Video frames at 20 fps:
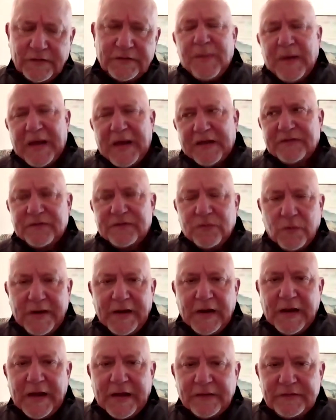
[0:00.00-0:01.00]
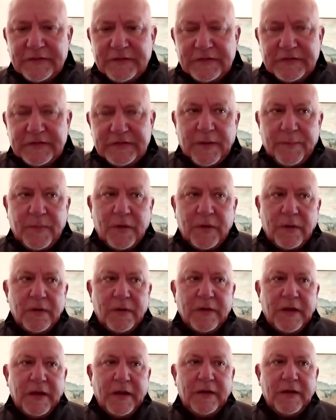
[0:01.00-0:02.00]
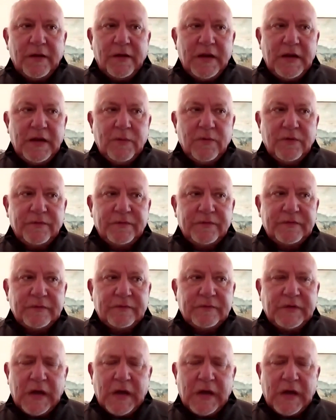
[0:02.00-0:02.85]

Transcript: He passed away last December, and he was